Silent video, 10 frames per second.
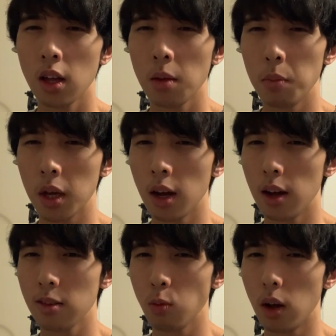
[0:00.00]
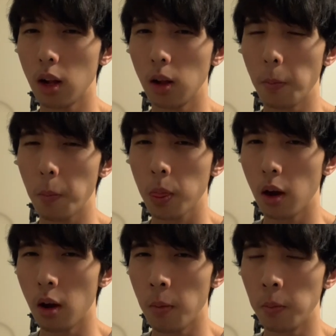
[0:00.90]
because, well,
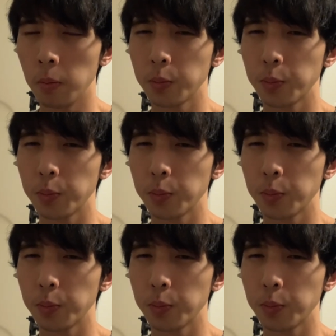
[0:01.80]
um,